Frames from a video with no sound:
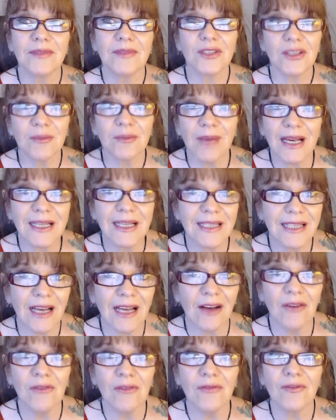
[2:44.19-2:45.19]
to
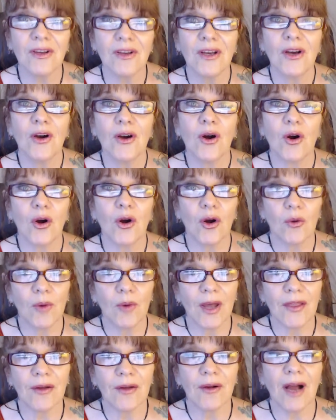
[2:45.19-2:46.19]
myself or
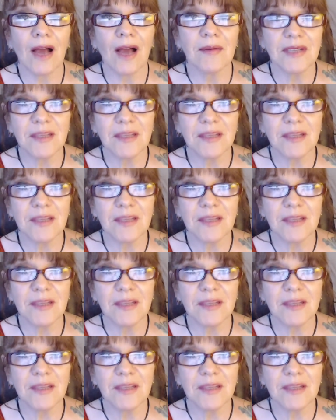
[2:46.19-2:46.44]
whether I'm